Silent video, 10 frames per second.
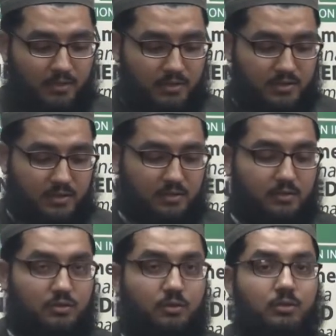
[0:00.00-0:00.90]
So this
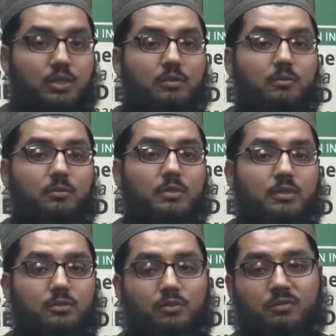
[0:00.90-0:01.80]
is only with
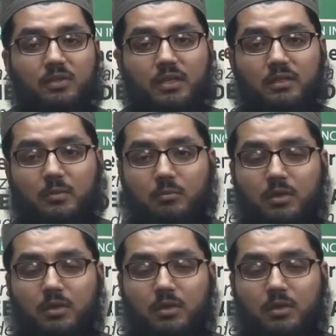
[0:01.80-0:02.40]
the tawfiq and